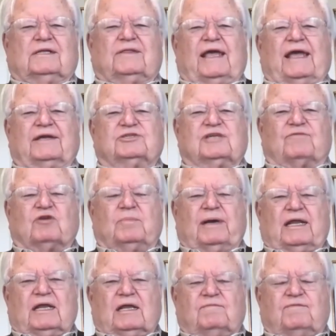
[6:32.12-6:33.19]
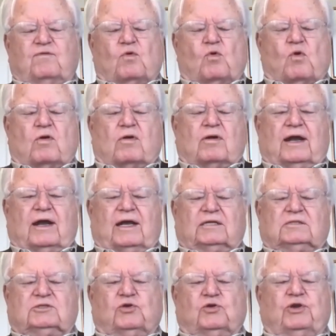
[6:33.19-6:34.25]
thanks everybody for
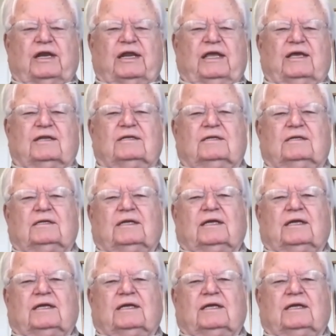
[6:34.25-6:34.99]
tuning in,